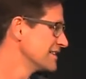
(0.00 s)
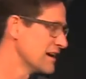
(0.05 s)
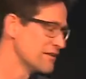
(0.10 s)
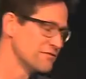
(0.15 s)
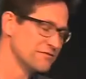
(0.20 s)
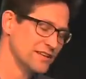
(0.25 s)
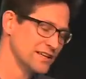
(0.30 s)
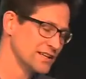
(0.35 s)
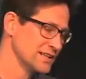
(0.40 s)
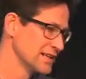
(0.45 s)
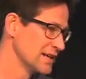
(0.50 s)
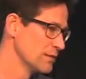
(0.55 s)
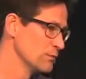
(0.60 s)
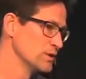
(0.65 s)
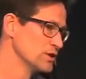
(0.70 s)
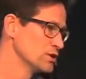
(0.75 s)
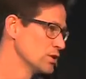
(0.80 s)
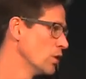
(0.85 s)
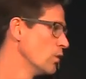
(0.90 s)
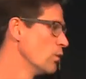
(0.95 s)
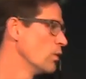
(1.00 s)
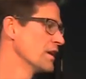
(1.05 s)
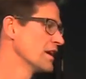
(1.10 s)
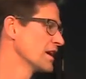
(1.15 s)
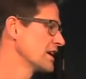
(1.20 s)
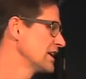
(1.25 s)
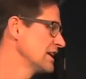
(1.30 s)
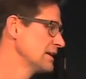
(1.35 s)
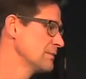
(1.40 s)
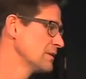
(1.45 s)
Definitely, and we don't want
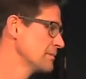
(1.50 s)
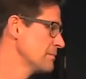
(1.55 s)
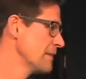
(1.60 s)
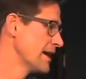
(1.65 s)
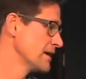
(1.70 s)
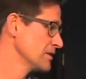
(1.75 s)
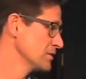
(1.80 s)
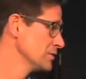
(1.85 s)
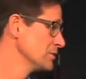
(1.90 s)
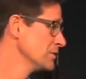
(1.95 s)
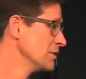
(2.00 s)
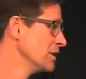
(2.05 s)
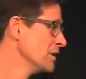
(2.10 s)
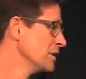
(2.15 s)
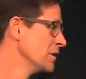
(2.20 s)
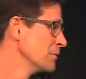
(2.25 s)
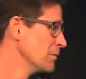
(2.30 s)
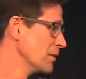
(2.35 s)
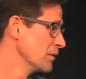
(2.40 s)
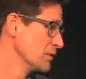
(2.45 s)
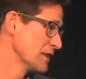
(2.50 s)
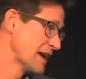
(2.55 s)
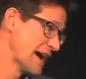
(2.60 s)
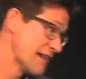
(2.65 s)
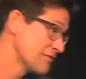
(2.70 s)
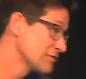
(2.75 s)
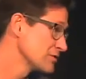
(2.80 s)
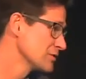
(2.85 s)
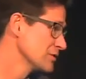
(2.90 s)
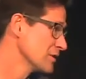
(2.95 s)
to keep it manual, but we
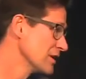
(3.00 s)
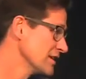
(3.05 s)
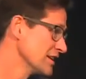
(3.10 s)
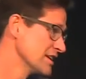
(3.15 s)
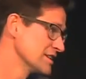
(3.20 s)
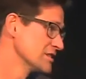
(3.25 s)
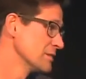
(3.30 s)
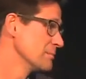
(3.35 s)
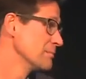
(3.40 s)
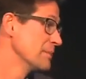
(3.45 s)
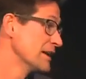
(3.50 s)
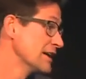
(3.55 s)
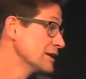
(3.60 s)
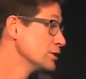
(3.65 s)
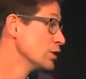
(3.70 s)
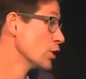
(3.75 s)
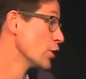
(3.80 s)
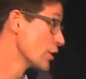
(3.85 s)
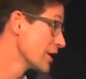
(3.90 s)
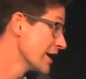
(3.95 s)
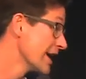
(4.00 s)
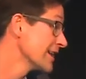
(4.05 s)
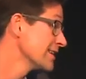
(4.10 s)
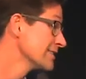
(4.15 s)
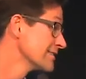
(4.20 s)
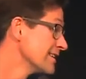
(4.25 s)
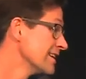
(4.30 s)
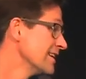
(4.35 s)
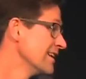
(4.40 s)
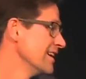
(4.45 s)
have to, and there's a big
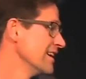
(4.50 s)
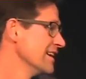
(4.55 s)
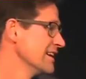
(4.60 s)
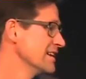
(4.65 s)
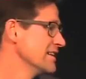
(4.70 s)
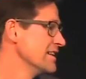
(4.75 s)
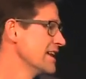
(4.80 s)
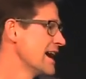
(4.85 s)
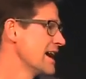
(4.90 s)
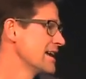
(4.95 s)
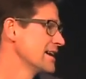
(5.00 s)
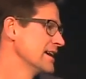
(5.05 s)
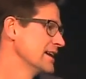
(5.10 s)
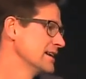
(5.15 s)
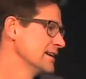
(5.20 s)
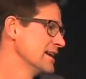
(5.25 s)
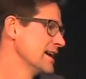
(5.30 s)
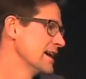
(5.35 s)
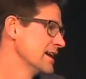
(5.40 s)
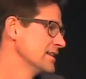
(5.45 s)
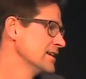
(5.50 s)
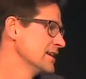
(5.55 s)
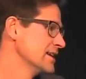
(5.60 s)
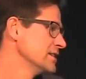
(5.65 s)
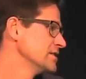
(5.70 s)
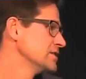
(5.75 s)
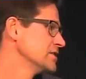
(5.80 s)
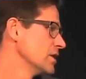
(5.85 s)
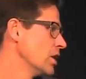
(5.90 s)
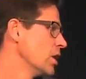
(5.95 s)
learning in that. And
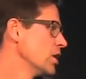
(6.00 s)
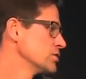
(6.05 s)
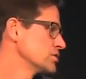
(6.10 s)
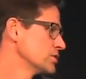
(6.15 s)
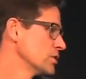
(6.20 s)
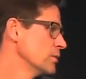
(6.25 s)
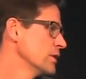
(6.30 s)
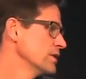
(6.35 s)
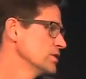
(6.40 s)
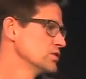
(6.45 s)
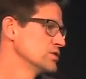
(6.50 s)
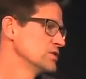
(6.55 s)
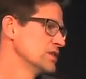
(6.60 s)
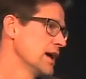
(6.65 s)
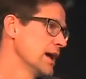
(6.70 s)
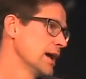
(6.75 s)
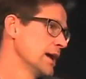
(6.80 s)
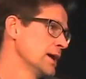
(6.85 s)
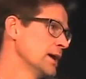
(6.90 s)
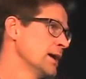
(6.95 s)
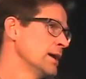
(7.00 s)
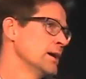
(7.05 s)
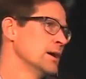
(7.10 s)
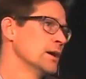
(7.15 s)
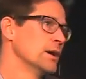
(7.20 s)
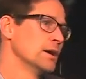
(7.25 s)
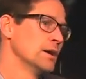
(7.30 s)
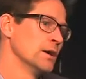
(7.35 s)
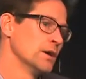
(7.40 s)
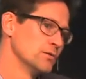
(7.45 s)
there's also, when you say
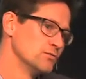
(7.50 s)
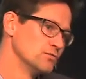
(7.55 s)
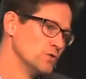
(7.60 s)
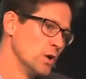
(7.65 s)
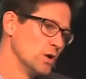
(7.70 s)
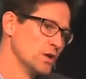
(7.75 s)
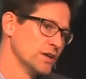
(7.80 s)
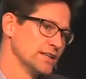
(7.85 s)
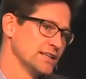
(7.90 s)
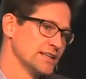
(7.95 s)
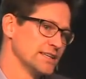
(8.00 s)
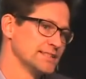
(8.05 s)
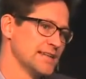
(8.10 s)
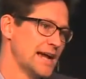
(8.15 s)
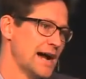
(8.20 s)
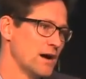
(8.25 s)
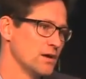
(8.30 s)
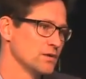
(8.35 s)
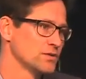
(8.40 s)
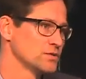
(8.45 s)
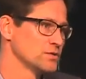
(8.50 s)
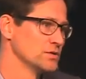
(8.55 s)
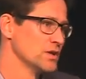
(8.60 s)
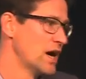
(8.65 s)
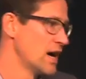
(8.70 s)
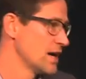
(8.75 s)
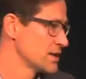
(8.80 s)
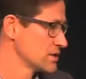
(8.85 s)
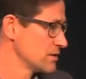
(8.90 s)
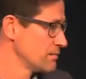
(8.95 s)
rolling this out to
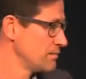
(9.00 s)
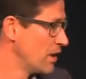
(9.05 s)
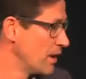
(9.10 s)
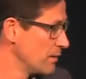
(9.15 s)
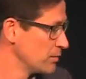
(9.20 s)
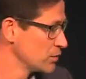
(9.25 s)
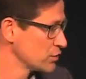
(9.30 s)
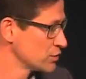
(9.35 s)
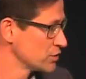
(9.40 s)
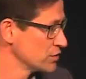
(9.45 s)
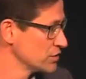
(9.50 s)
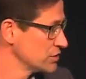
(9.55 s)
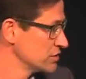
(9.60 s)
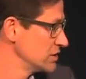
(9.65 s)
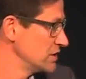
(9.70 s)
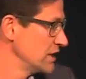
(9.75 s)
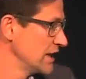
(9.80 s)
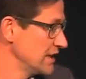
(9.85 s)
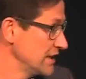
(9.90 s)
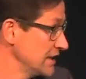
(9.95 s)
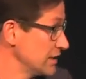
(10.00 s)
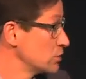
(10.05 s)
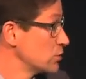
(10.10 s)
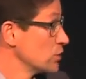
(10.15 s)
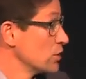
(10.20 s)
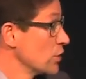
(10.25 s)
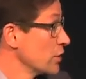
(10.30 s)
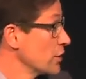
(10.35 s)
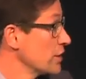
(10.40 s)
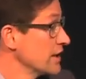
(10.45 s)
larger publishers, they need
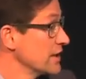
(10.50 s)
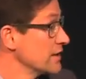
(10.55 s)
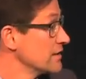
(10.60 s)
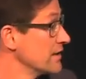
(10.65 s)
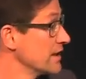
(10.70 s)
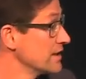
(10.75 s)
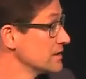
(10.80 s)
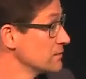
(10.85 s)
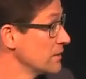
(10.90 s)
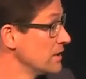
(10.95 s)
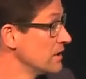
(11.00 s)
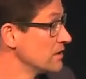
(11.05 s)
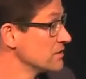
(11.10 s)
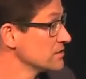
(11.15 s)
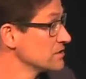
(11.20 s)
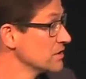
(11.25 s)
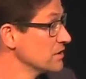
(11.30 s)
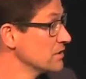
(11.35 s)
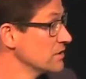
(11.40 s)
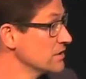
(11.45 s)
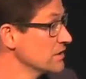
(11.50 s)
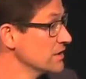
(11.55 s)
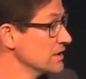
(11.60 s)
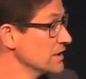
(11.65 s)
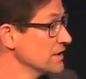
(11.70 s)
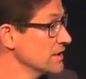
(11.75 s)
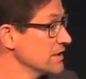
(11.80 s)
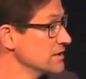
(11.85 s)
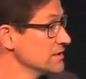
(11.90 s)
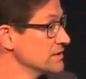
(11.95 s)
to learn it as well. So
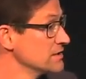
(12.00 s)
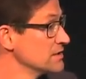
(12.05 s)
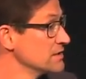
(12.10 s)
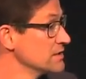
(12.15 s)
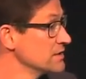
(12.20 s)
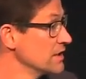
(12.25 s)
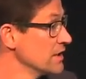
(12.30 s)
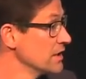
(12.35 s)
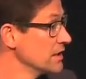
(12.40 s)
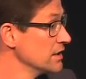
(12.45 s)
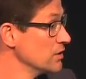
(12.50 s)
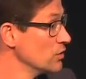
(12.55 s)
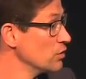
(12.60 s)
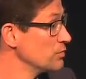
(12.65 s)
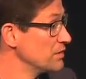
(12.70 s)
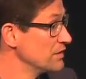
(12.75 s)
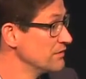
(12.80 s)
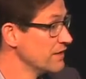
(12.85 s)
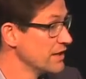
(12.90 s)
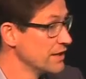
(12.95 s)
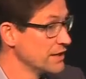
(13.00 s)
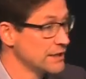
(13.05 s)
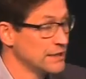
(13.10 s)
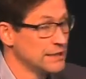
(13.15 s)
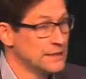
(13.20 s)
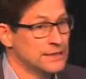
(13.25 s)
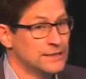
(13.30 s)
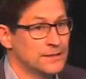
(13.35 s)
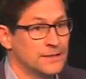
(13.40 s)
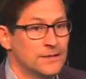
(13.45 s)
it would be
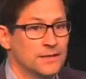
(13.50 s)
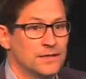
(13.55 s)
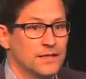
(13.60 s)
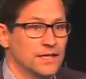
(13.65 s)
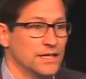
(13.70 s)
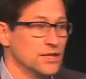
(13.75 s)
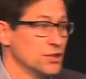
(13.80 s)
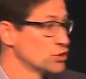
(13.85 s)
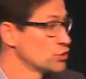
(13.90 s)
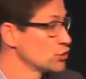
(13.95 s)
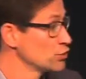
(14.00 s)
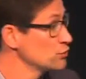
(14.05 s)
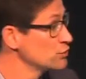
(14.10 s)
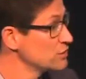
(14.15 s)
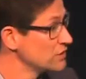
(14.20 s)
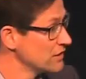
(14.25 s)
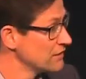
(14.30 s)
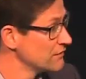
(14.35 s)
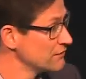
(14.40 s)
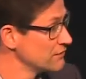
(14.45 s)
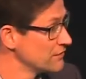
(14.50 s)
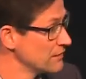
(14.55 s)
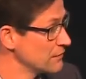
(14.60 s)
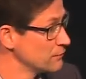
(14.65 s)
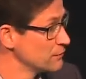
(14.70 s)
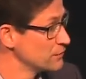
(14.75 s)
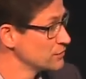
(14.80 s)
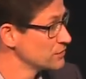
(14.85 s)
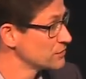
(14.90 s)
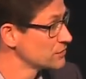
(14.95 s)
very intrusive
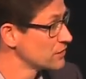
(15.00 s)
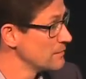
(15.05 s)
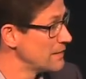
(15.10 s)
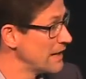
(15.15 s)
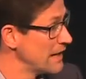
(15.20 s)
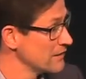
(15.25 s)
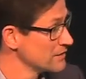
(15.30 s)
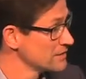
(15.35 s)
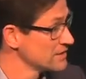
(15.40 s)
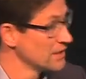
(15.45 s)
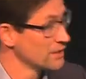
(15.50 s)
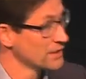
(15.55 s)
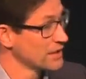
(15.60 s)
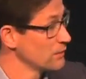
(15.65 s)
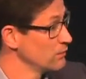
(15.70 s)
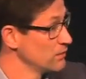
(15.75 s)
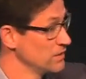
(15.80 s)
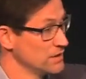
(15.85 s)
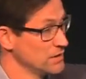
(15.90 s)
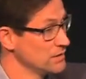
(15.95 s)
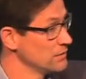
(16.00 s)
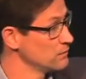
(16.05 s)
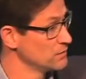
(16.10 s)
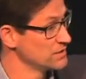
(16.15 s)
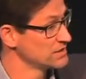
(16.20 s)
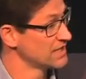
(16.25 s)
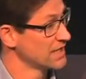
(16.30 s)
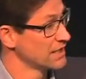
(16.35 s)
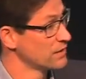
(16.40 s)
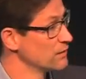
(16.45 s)
if we just come out and say, okay,
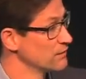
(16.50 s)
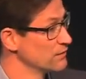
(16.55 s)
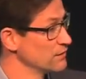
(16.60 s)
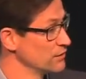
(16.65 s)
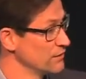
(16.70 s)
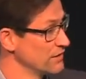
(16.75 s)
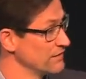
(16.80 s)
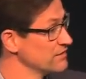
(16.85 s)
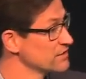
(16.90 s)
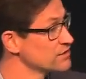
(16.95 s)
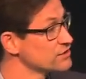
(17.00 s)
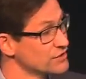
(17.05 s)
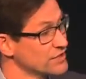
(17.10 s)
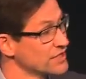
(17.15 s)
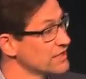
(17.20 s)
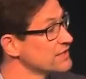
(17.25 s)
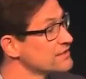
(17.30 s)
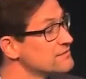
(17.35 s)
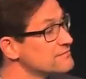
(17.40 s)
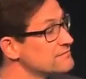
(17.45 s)
we take over your inventory.